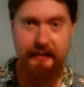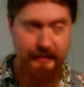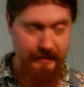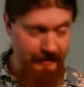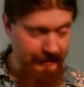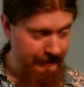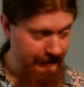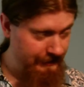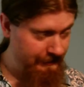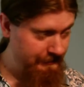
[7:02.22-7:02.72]

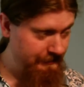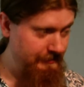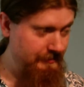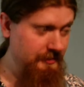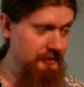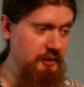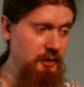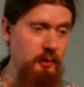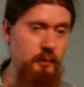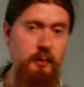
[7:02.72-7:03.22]
I
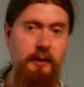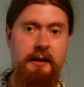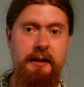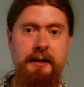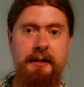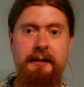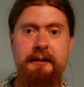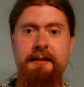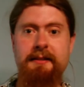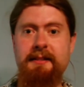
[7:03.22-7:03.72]
don't want
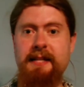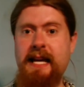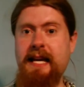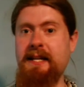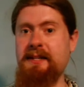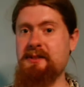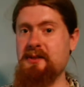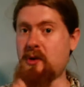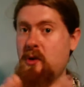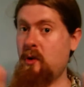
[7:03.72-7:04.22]
to say
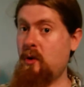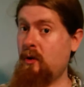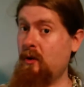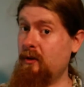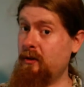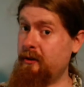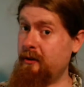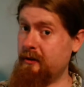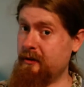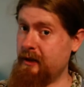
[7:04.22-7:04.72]
it's
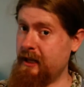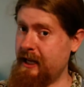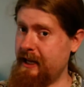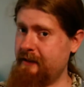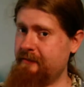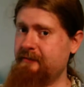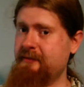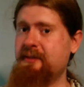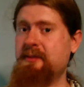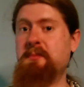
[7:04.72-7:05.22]
all the
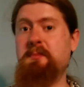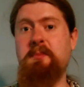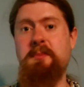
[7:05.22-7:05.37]
left,